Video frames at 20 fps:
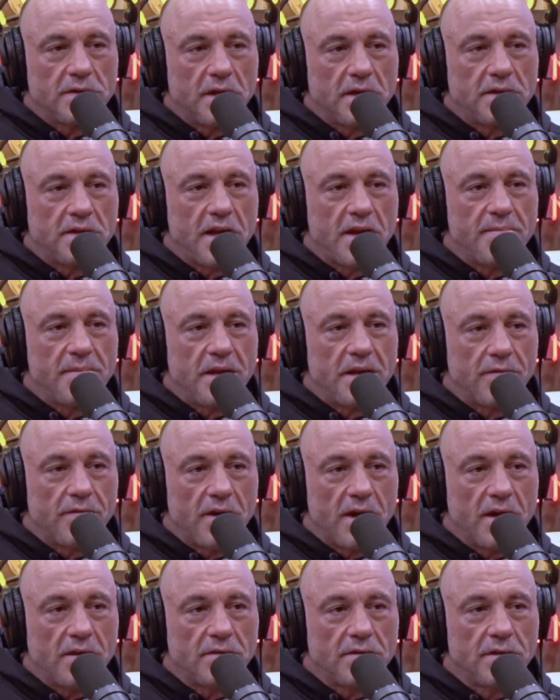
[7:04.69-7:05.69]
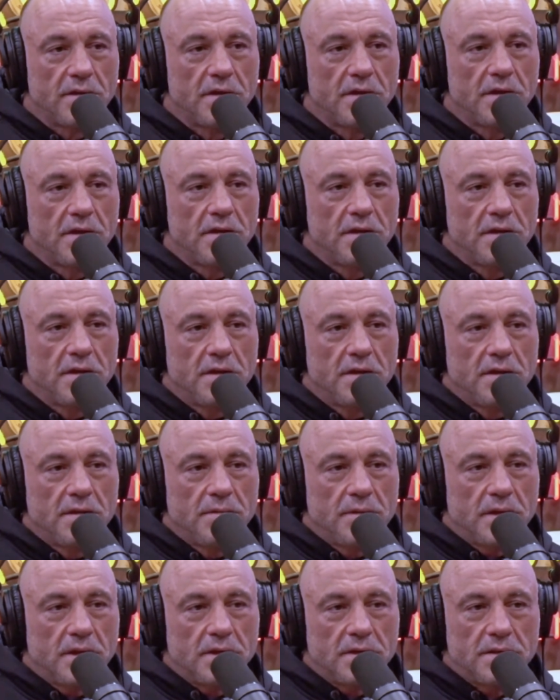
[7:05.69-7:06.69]
that 10 minute round
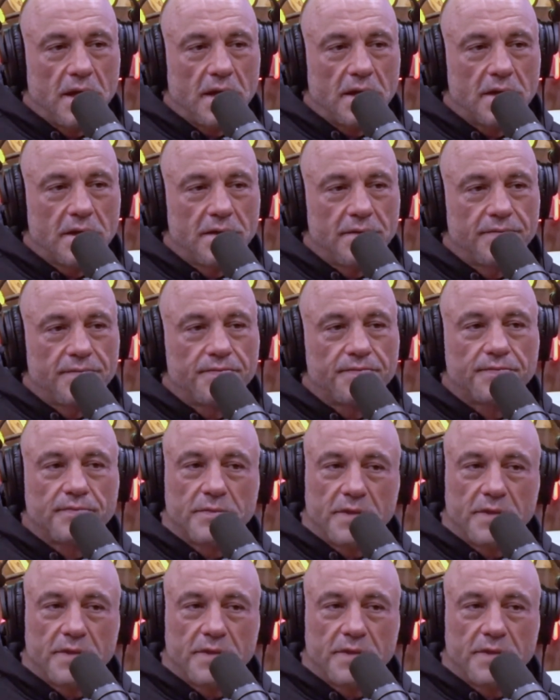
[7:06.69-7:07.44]
because minutes of